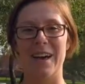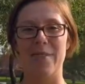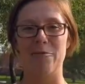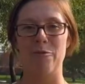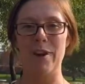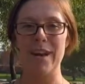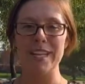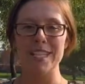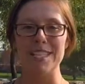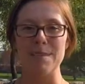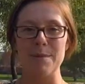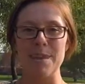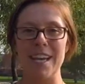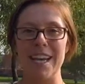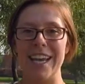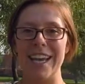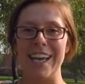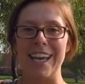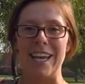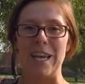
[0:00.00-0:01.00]
raised
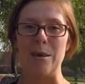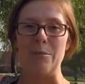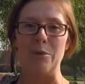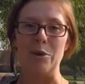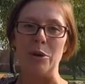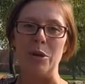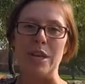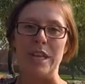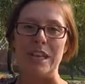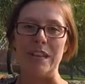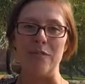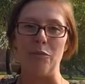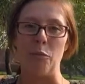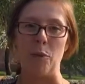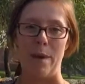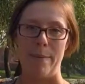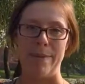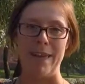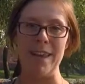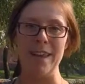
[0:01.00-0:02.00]
me in a community of
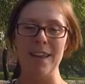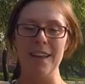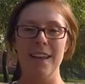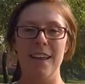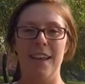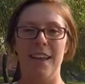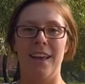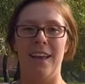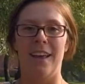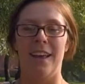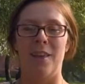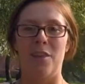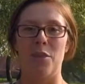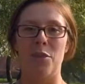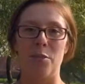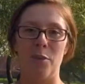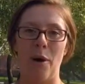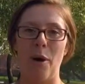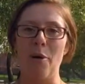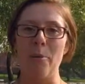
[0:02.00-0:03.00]
women
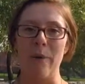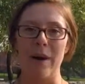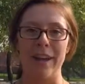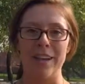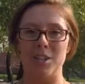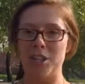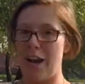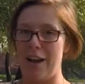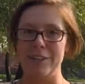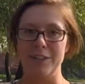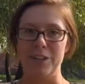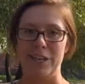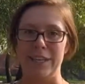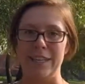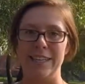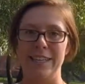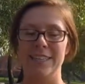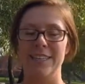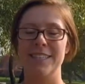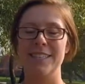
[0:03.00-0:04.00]
throughout my childhood.